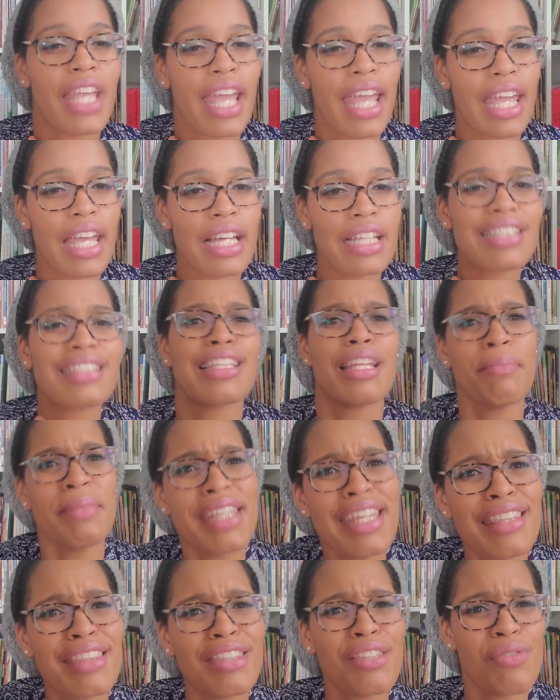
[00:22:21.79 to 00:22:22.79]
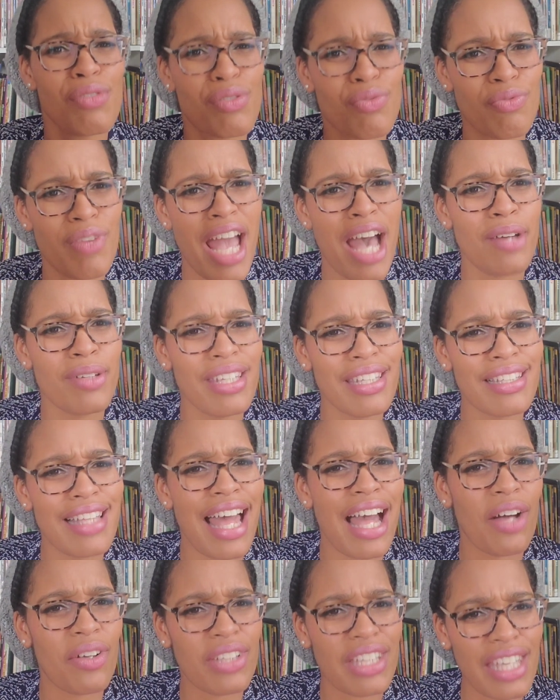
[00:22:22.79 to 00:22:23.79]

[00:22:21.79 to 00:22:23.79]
And let me get those rowdy loud